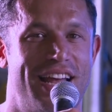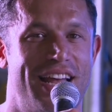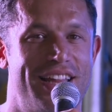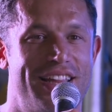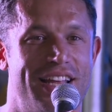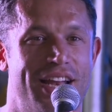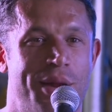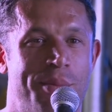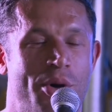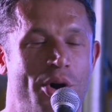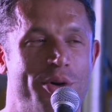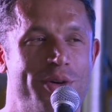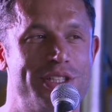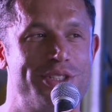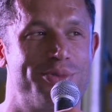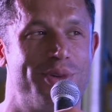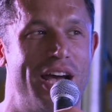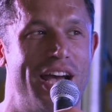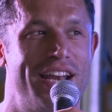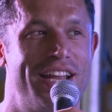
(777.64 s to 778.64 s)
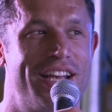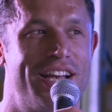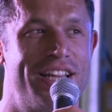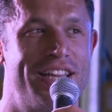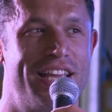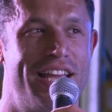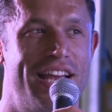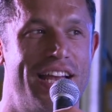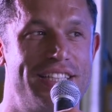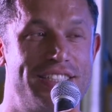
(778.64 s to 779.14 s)
that, I, that I'm always riding on
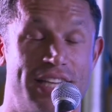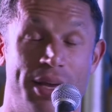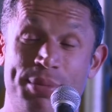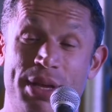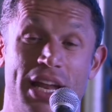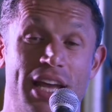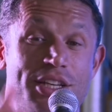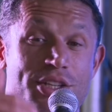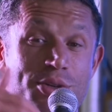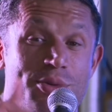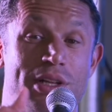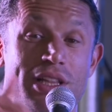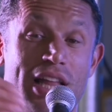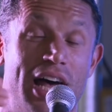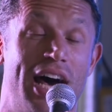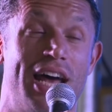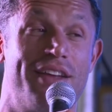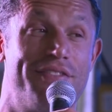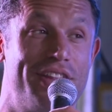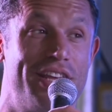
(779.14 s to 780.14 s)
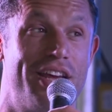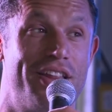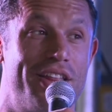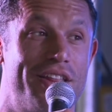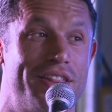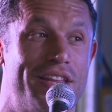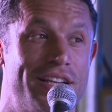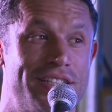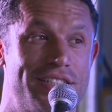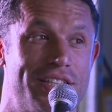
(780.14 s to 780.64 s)
the edge. I mean, I do a lot of the other
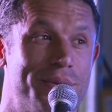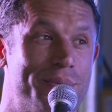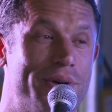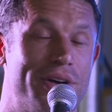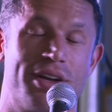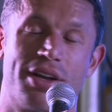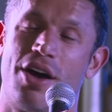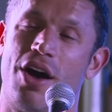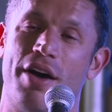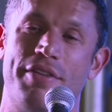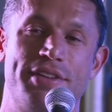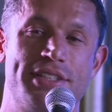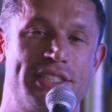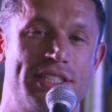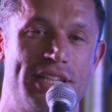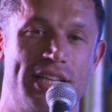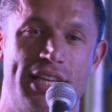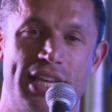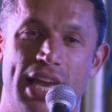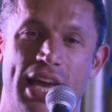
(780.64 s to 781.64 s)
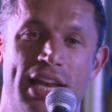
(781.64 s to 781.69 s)
things in the book. Obviously,